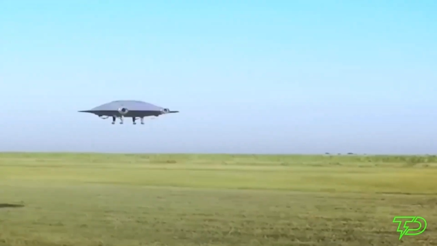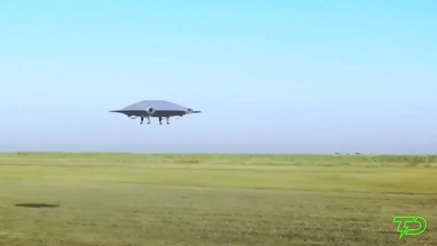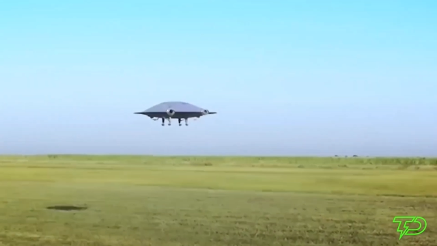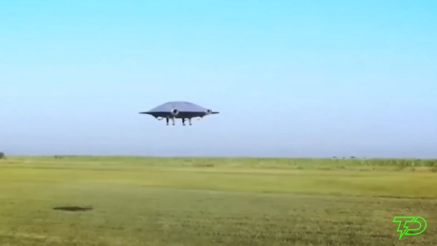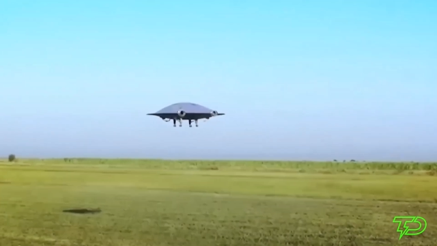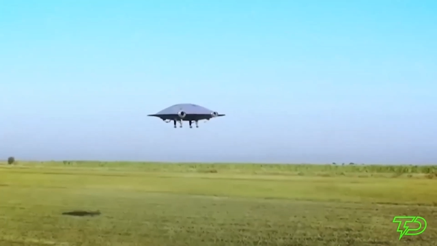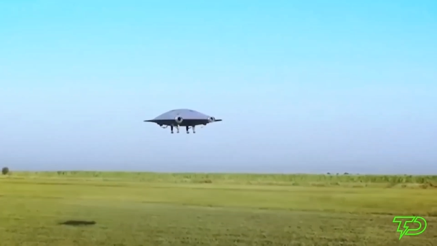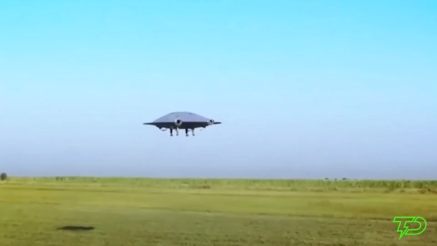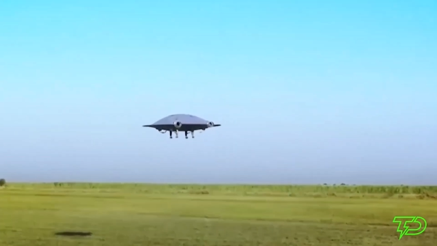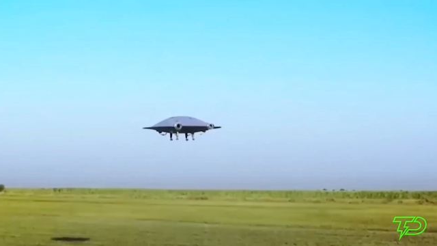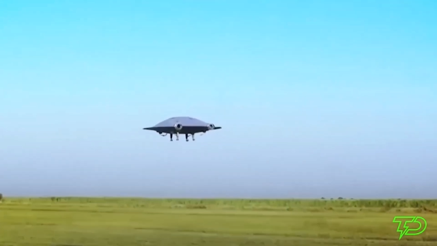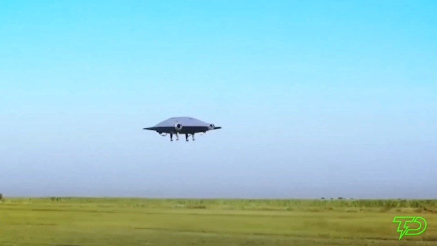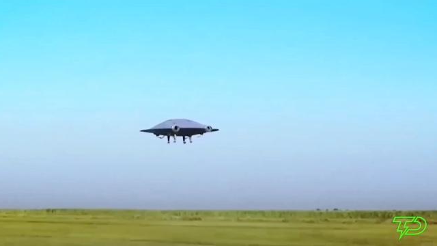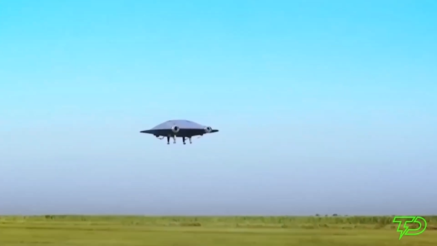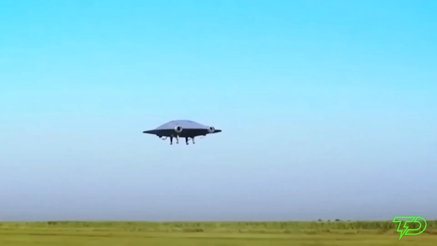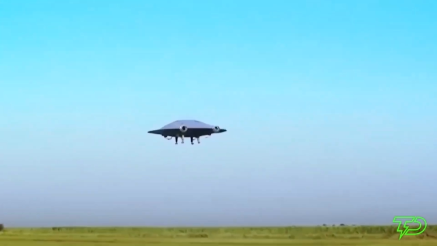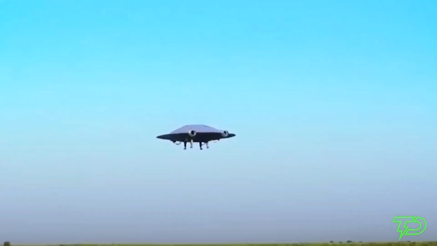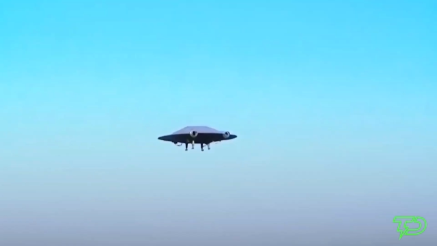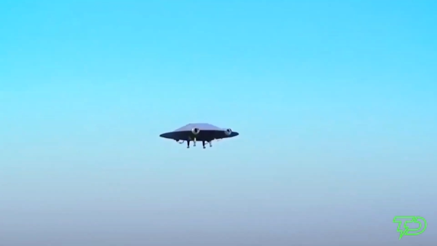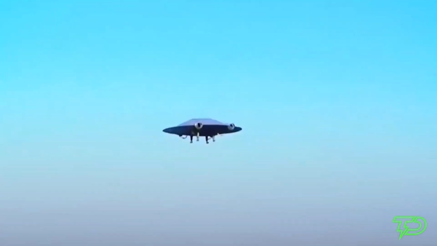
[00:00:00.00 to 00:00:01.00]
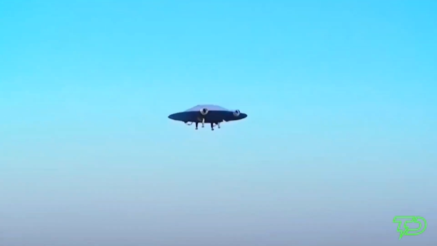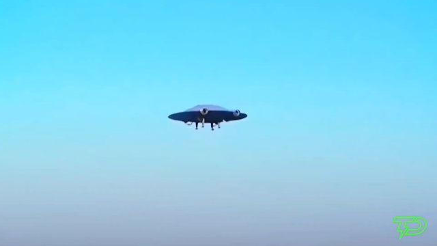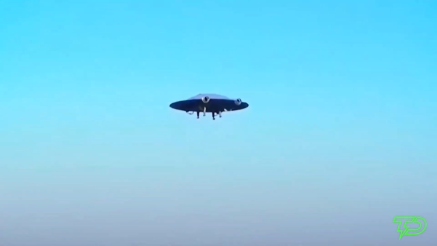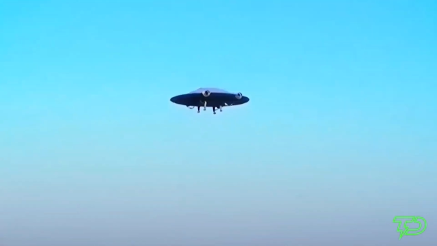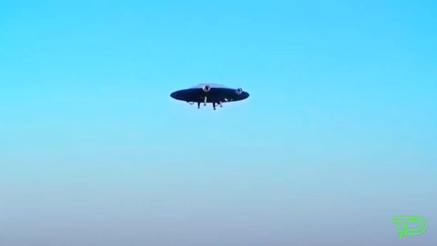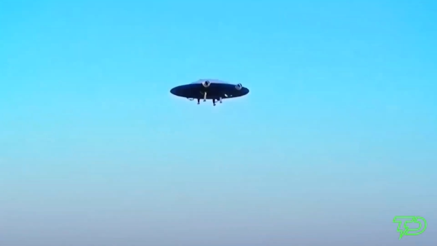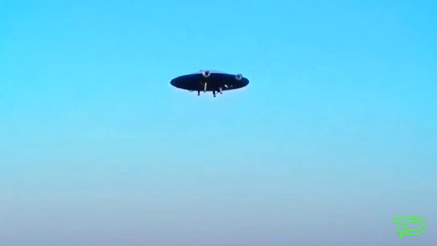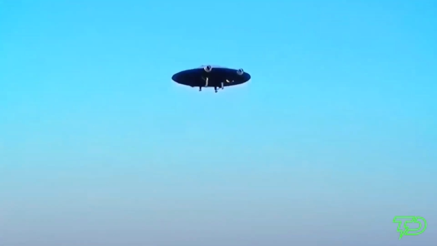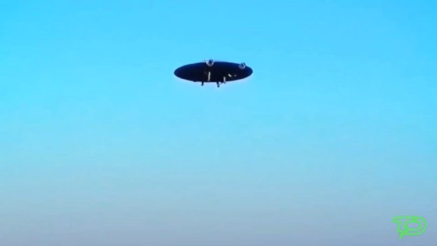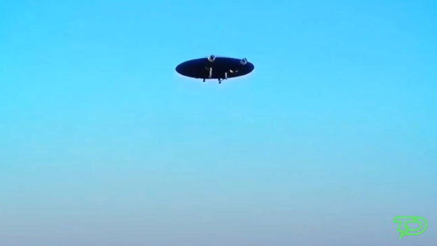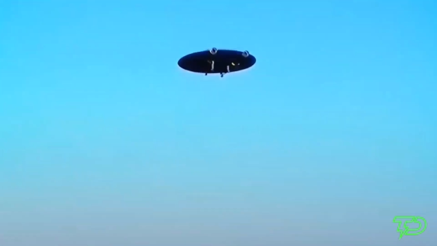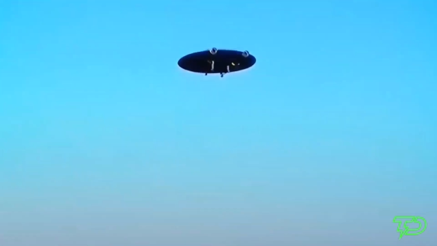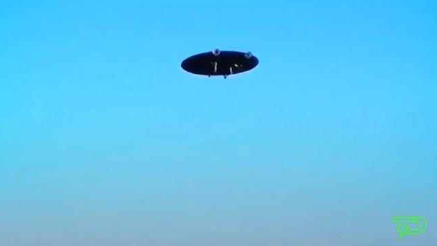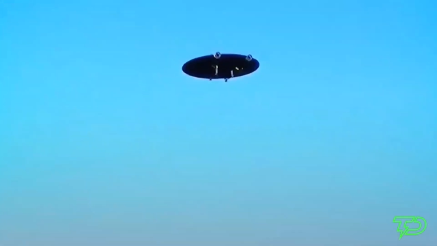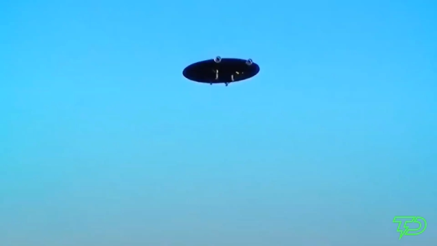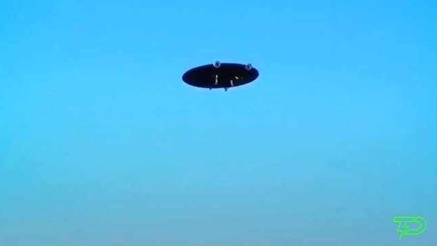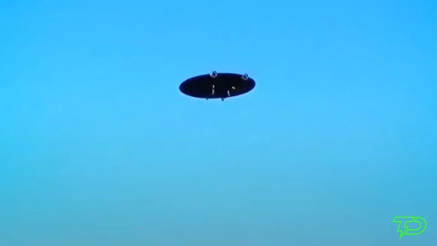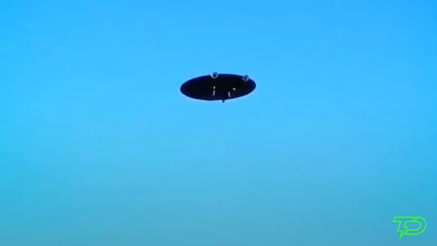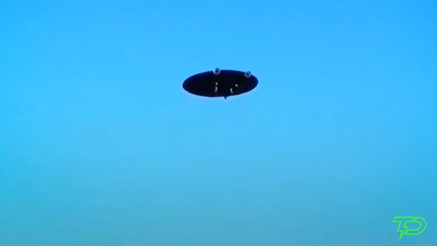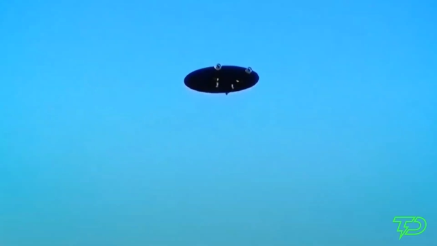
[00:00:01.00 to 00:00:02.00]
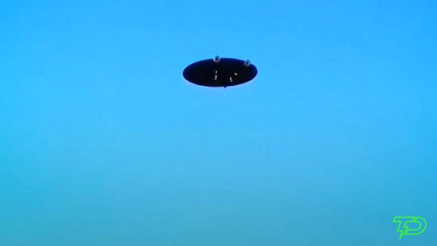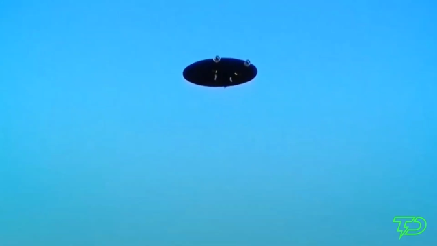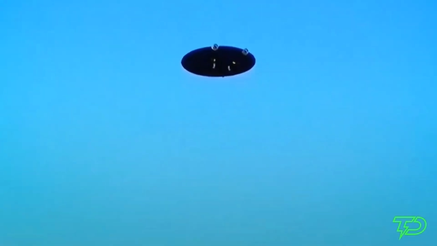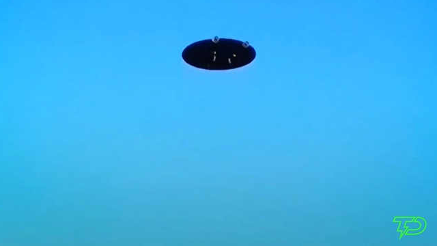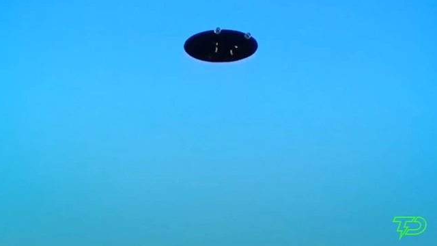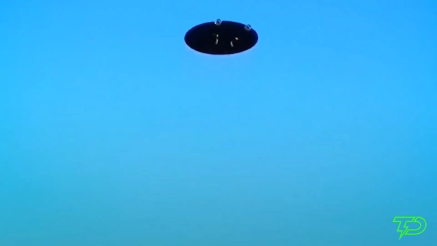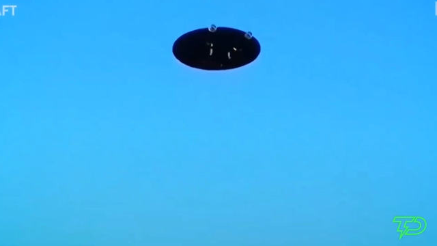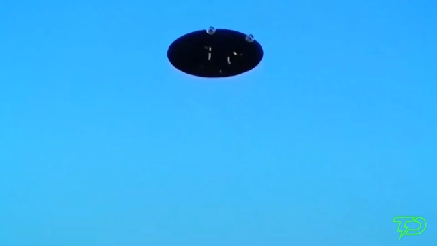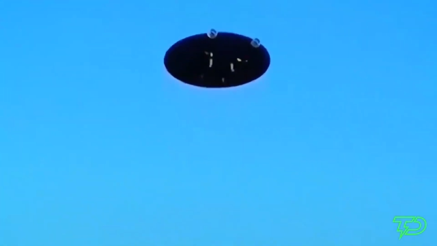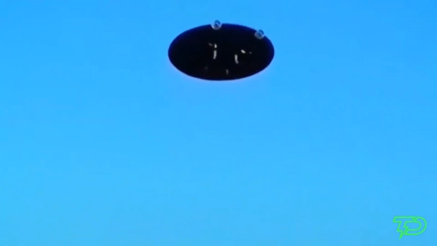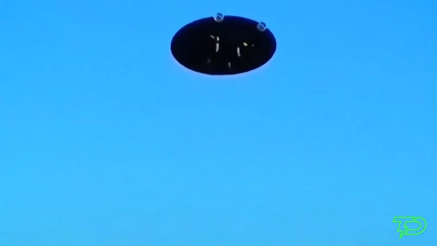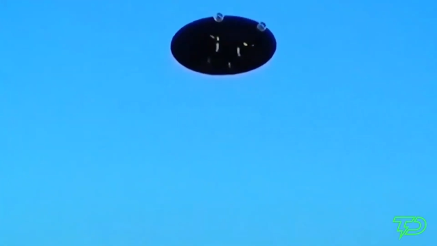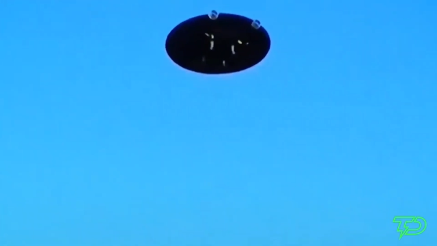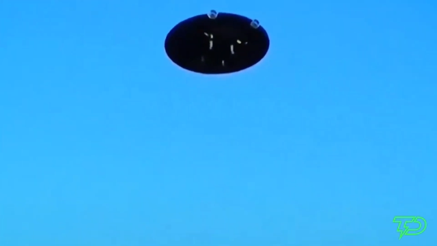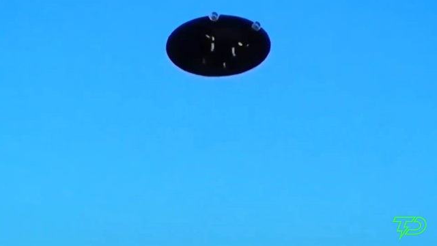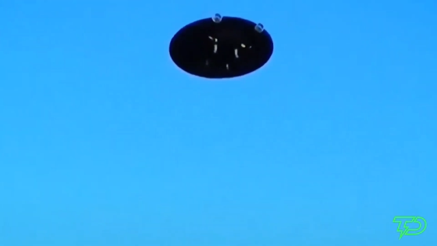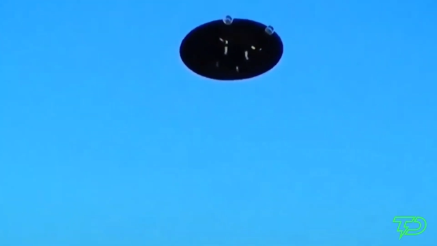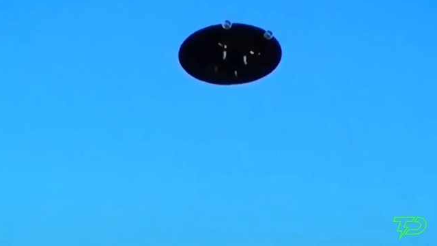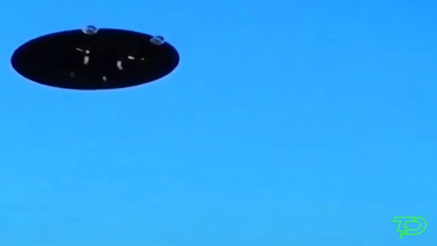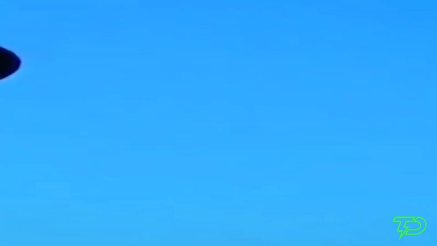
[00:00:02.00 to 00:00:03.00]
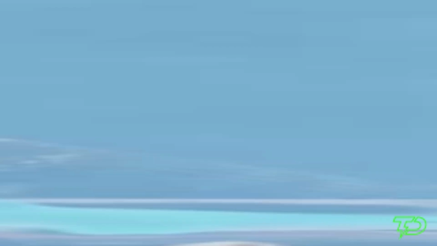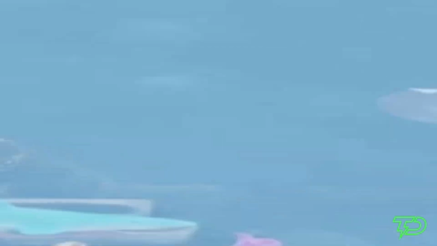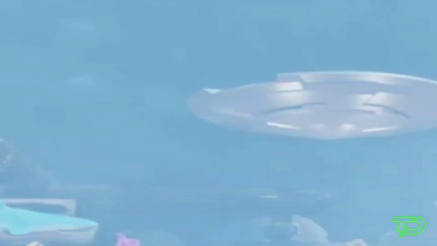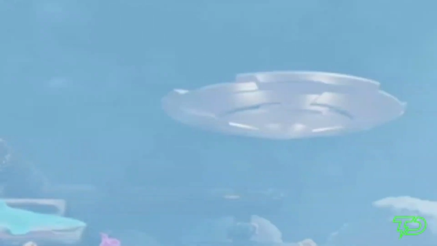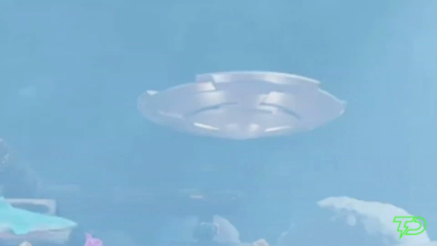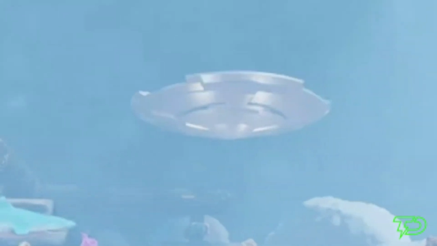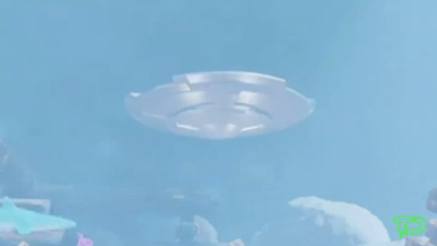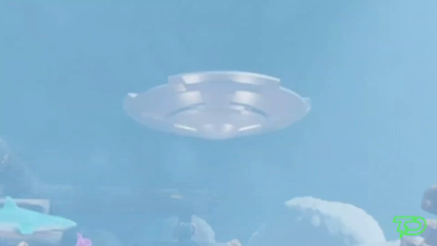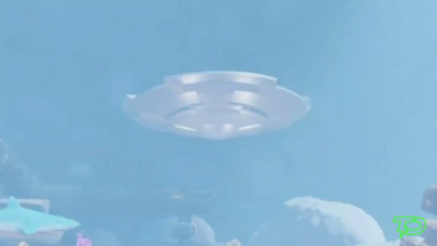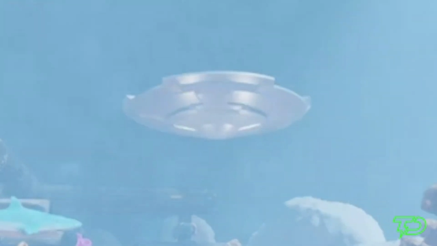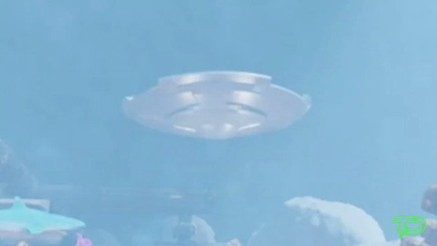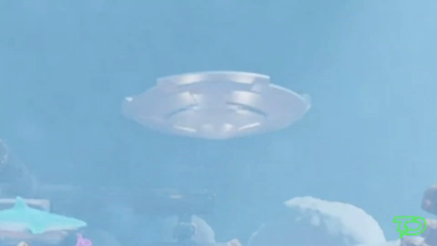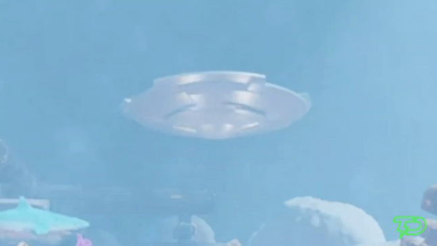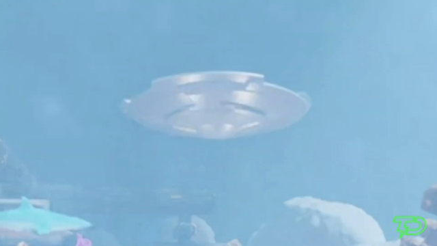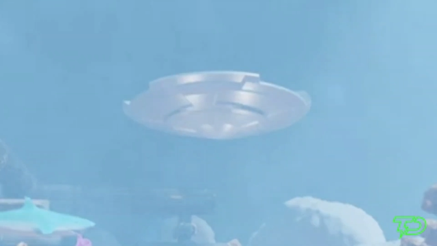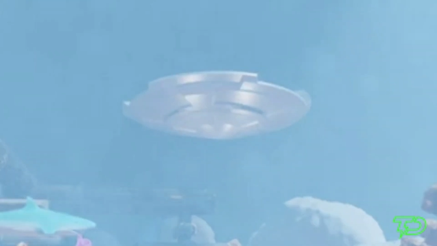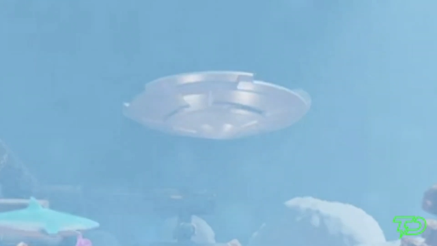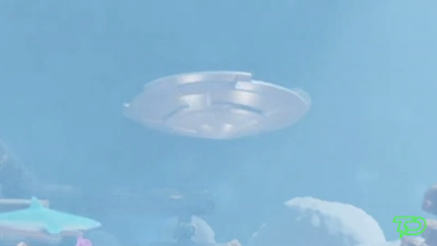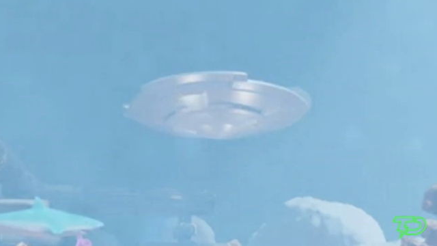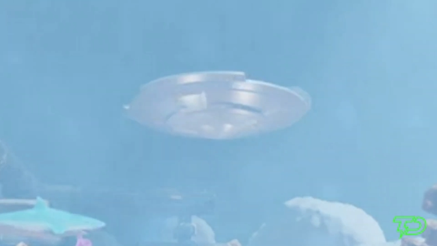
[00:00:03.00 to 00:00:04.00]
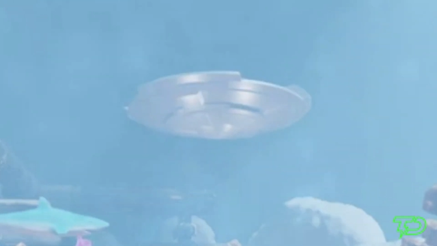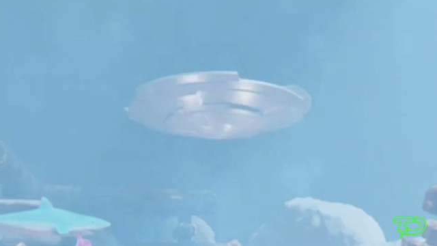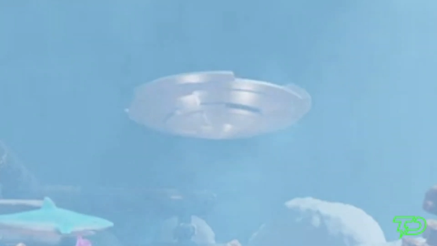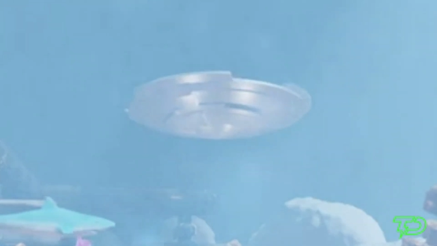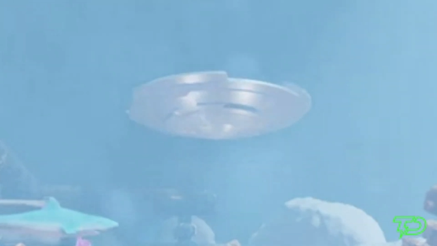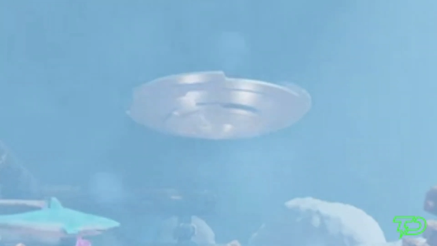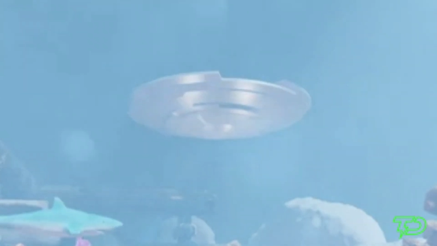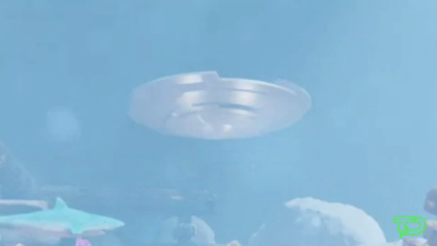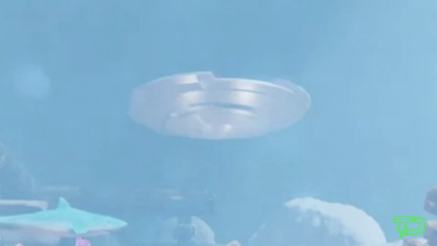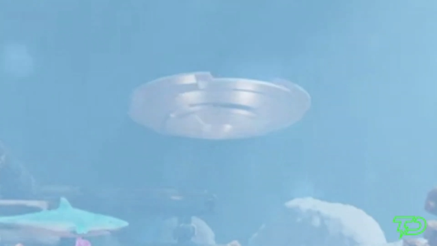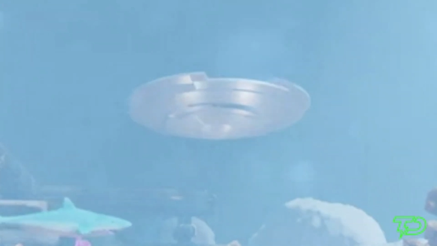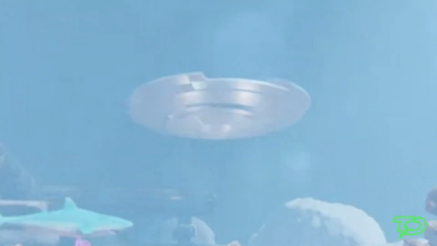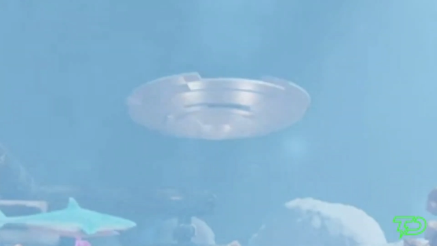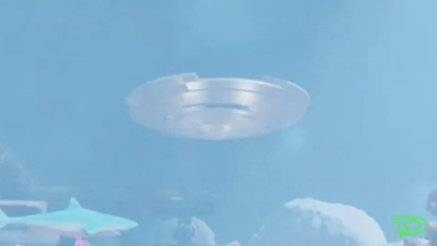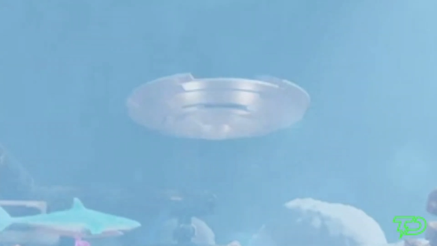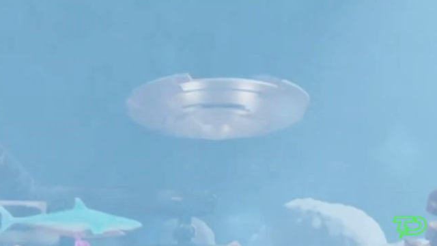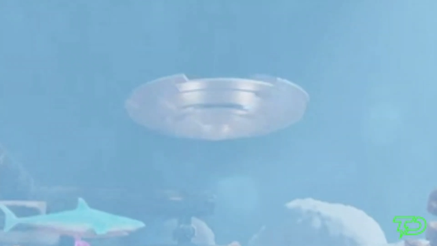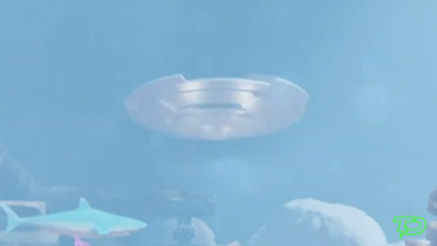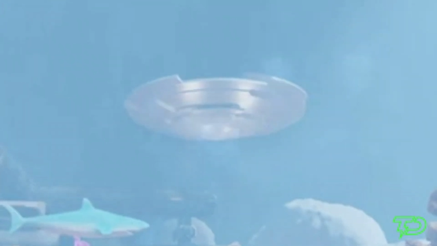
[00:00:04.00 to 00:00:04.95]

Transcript: No face is visible, so there are no lips to read.